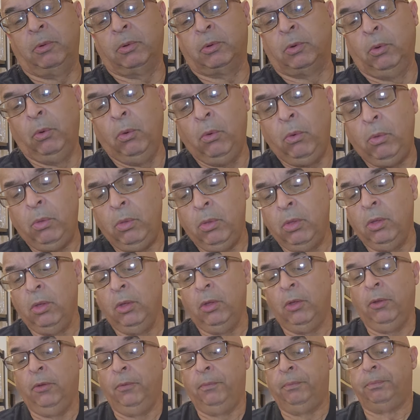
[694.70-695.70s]
recall.
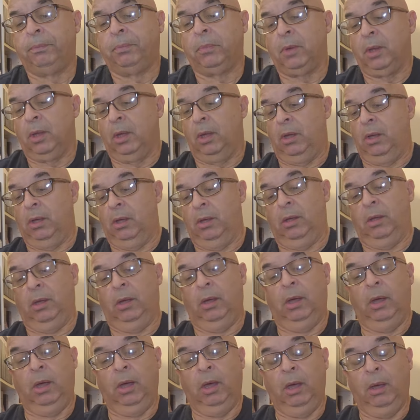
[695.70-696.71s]

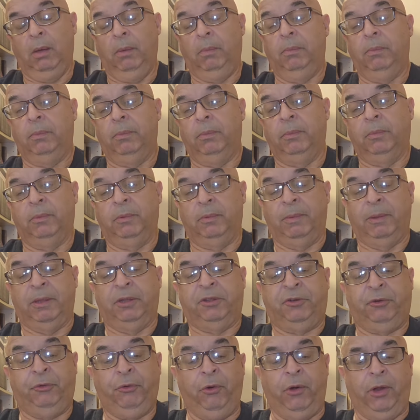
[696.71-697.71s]
About
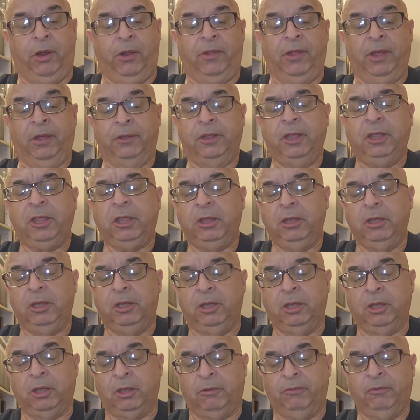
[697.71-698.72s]
three. Now, this
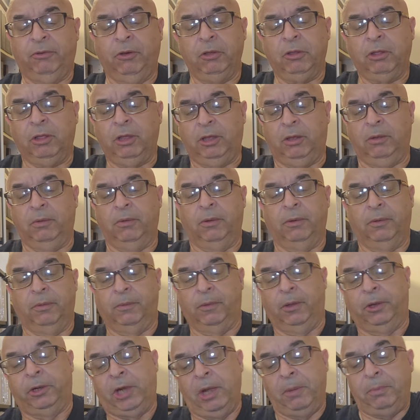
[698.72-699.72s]
is, firstly,
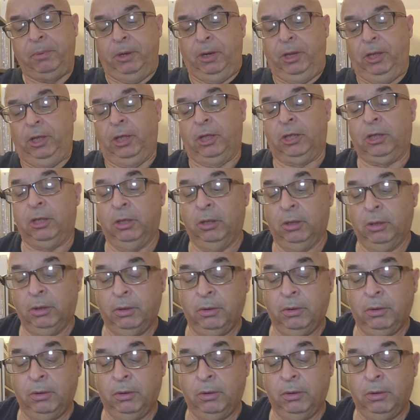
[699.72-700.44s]
a Japanese